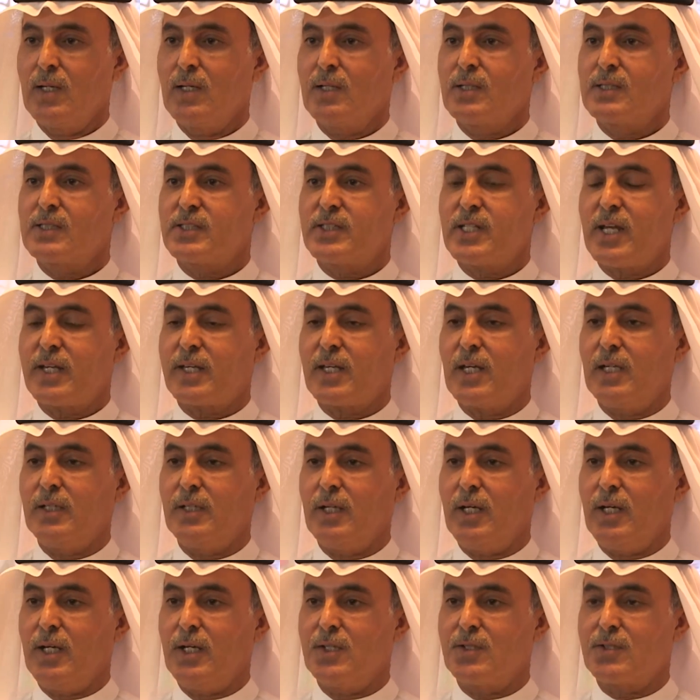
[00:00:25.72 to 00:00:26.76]
Second
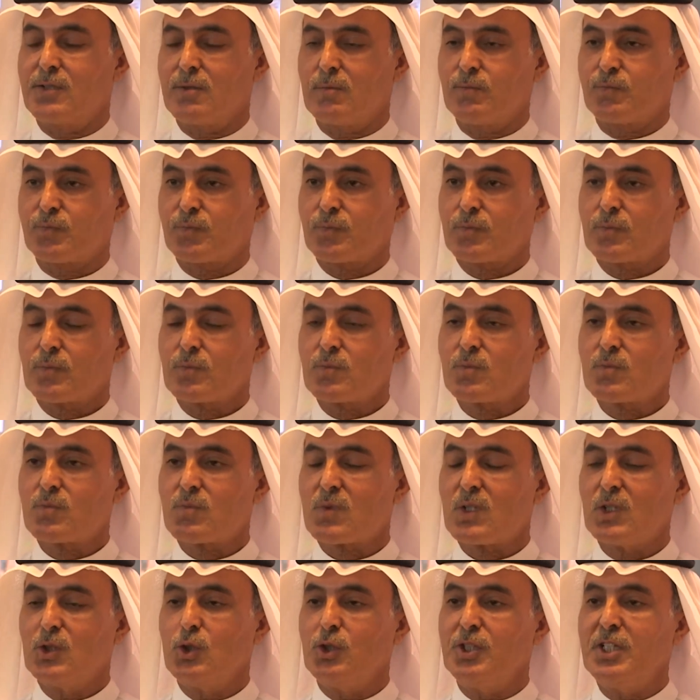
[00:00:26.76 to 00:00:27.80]
is
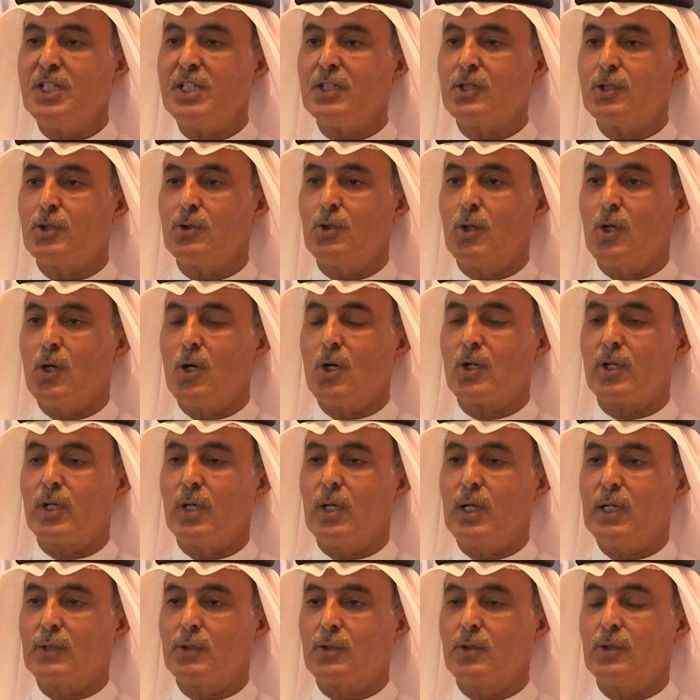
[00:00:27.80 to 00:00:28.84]
you need to
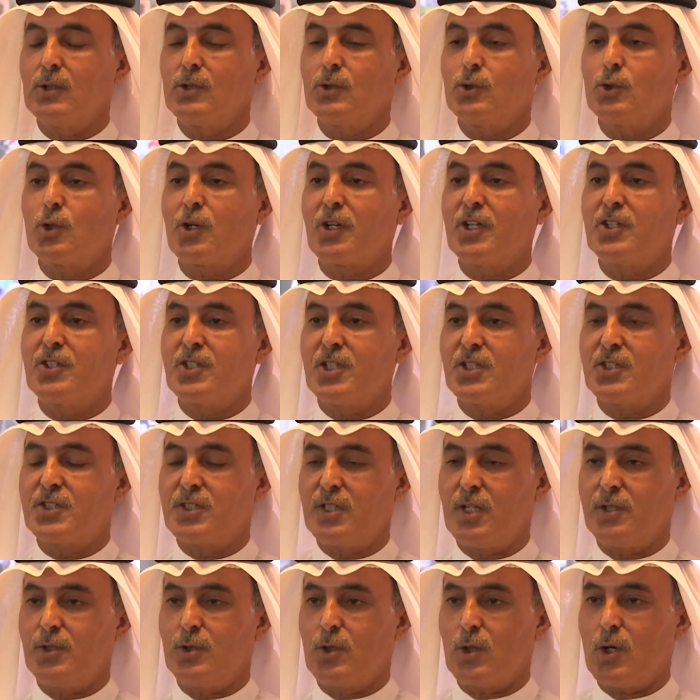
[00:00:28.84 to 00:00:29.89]
uh, to
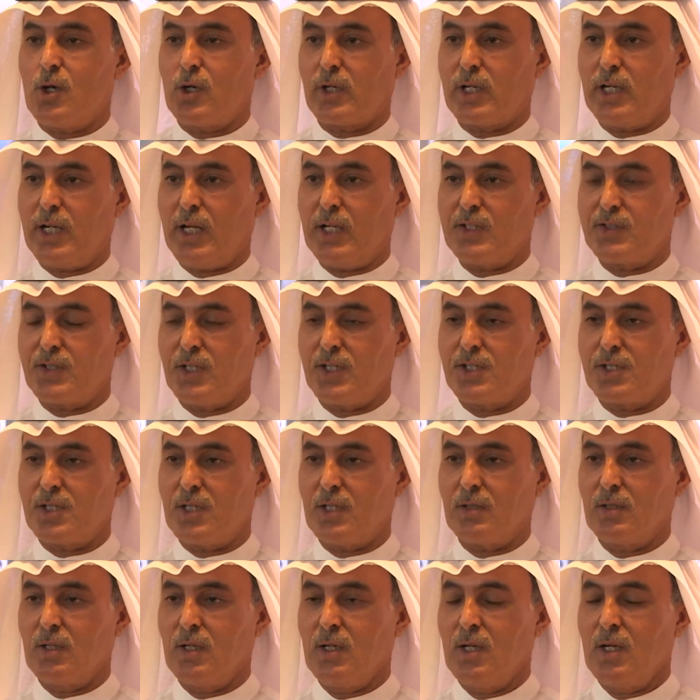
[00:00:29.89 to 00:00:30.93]
register your organization.
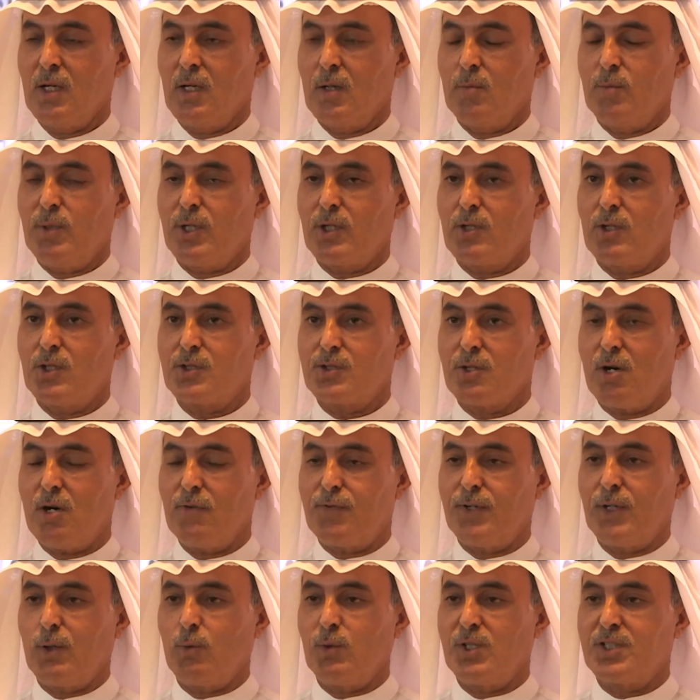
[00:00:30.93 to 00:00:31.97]
Because
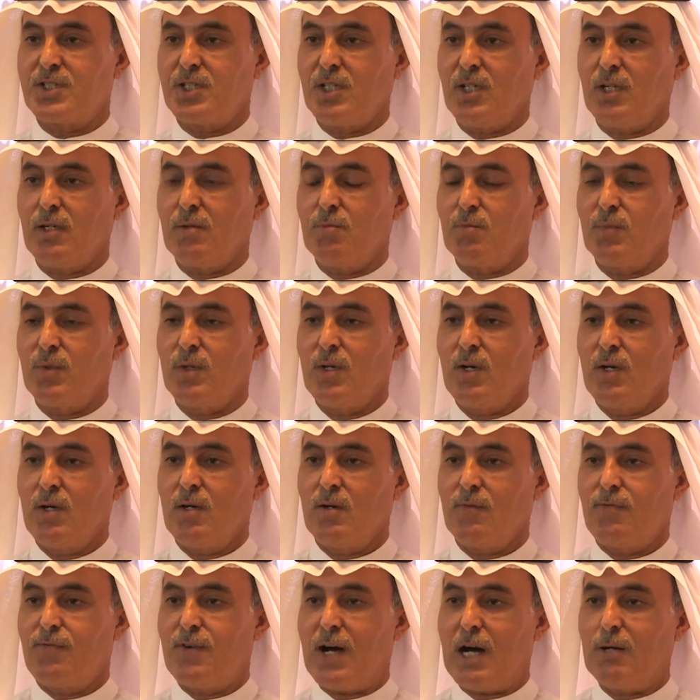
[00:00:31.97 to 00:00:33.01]
often we see
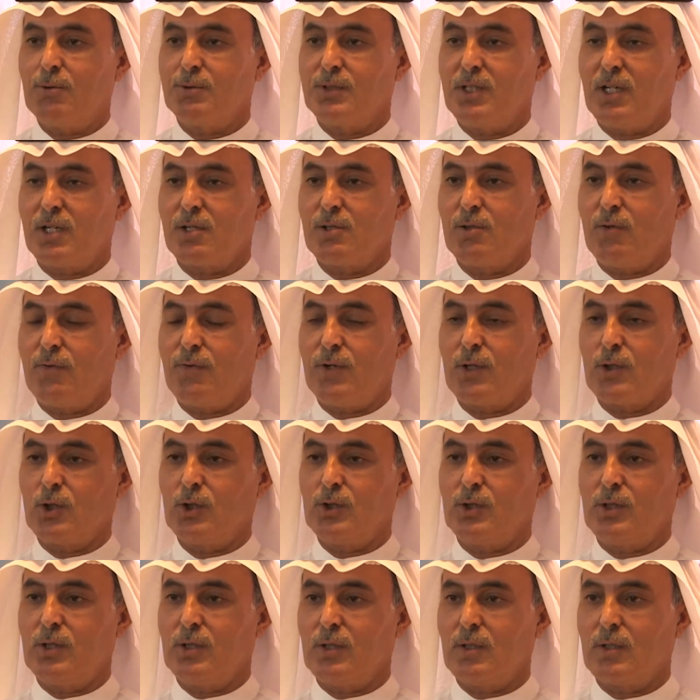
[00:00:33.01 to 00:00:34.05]
founder of a
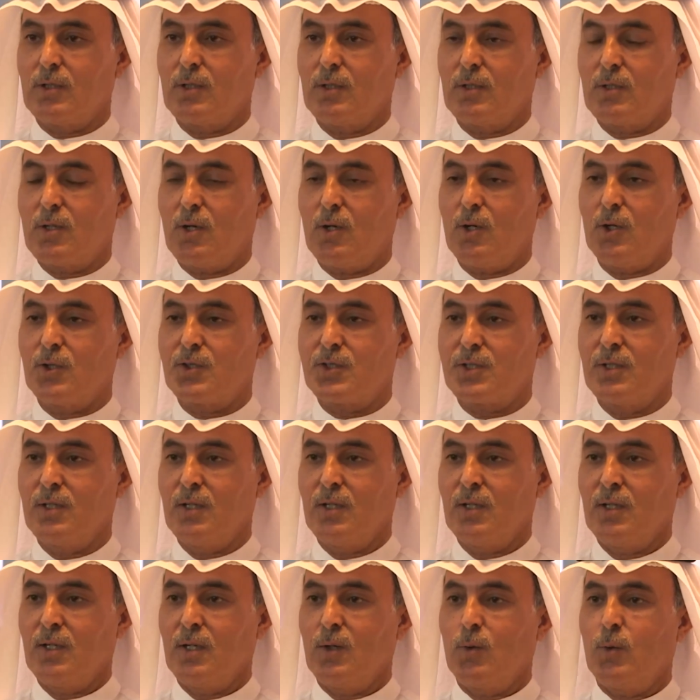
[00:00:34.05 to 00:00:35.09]
good cause,
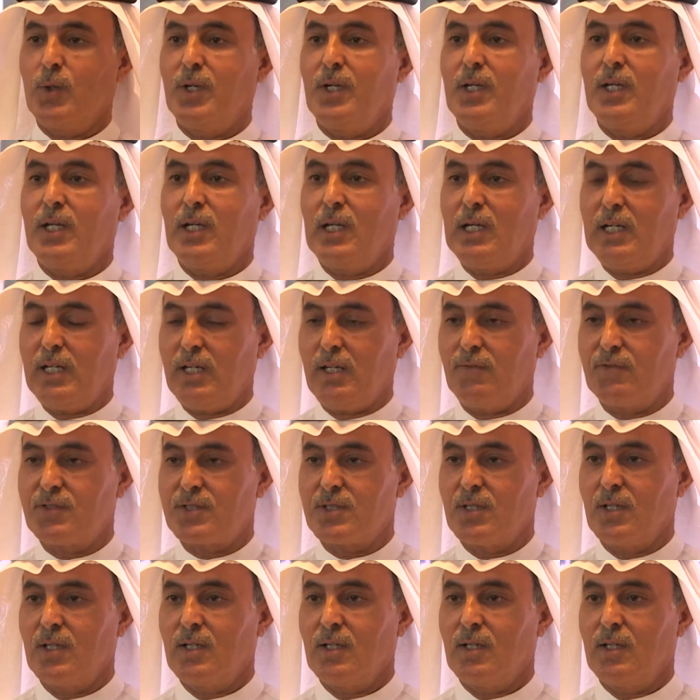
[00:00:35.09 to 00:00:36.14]
when he
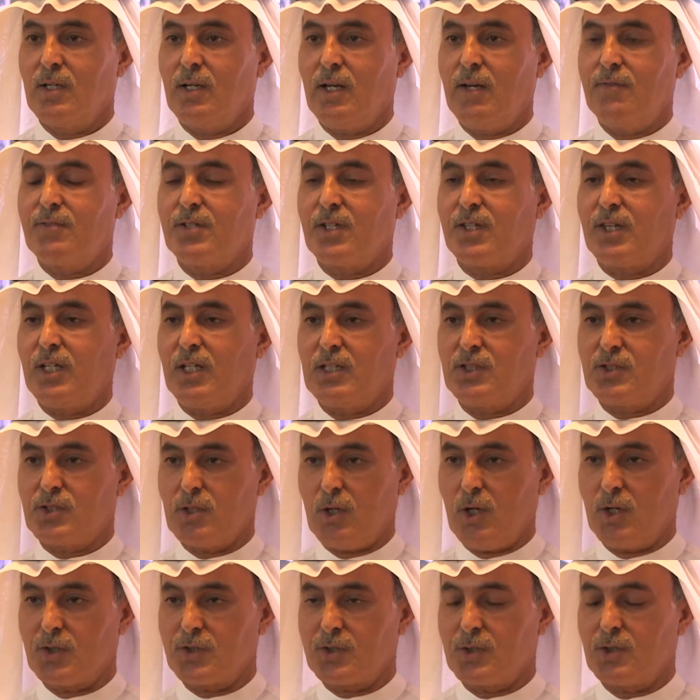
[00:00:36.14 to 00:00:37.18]
leaves, everything is
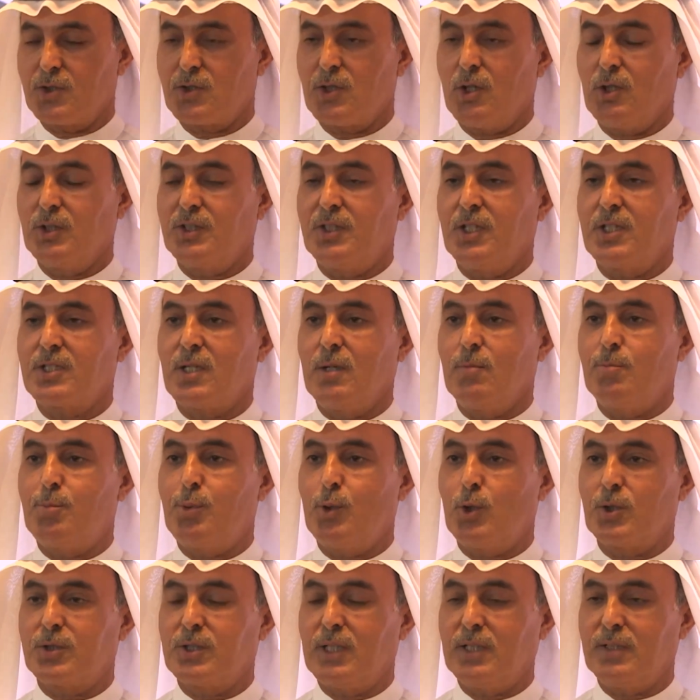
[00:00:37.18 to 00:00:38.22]
lost. So it is
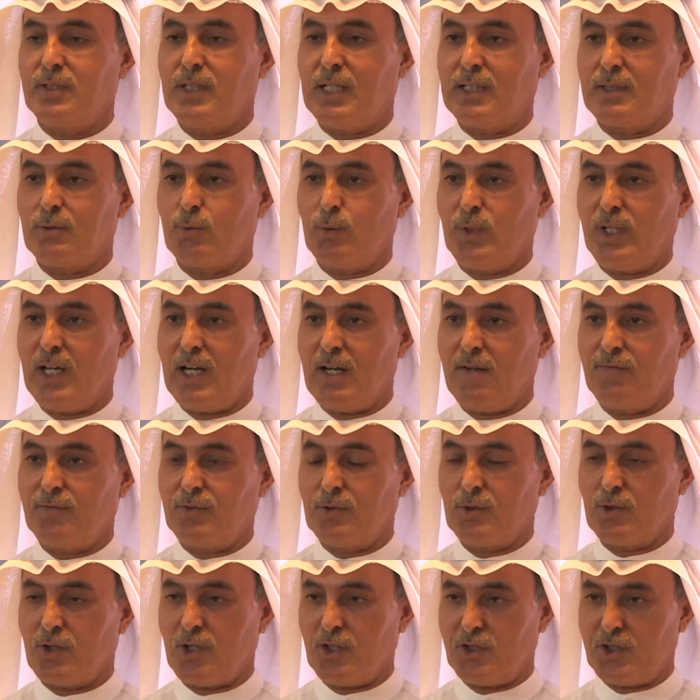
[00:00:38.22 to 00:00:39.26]
important that we have
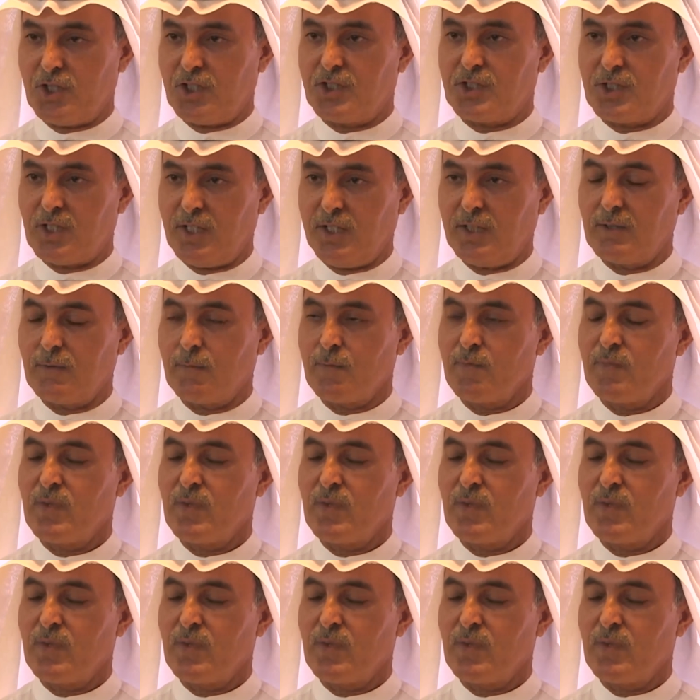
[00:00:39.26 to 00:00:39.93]
to register it.